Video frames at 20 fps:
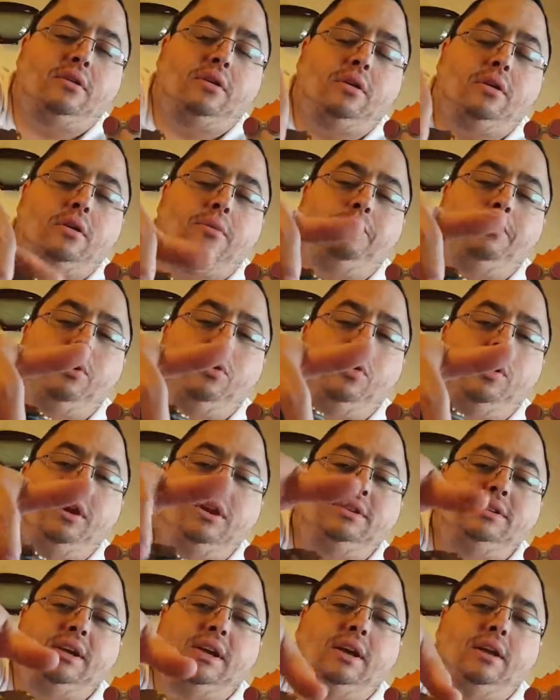Her
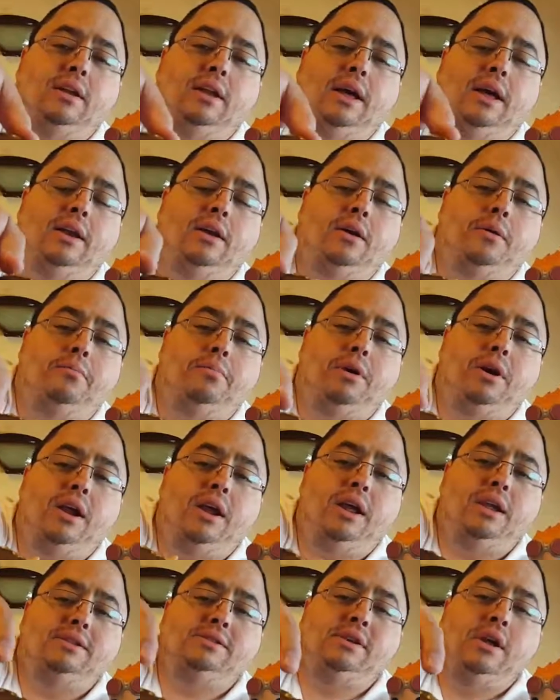ponytail and her
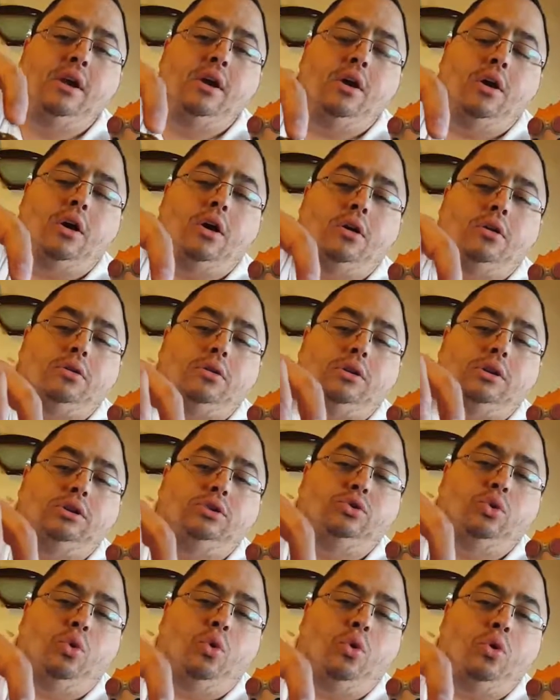braids are all
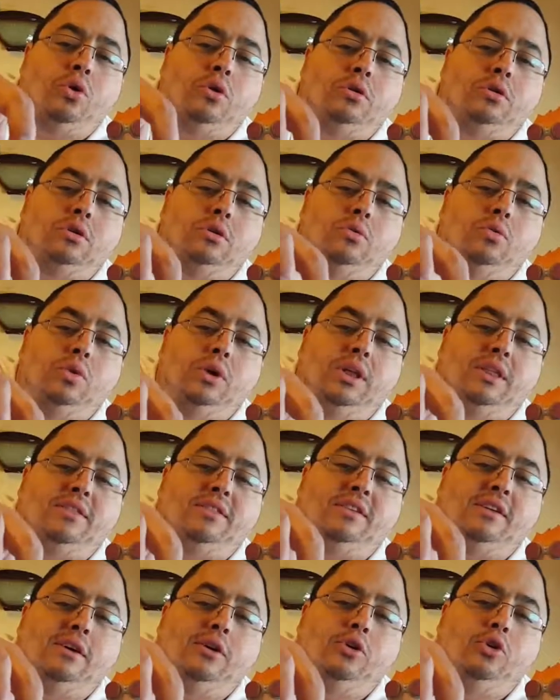adorned
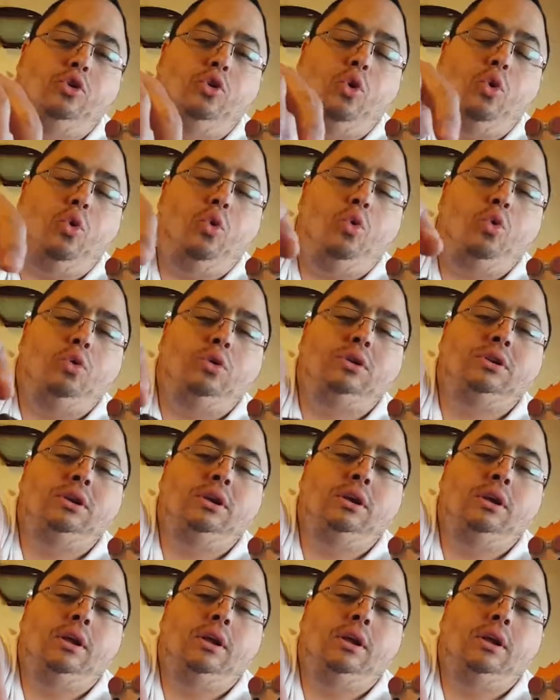with gold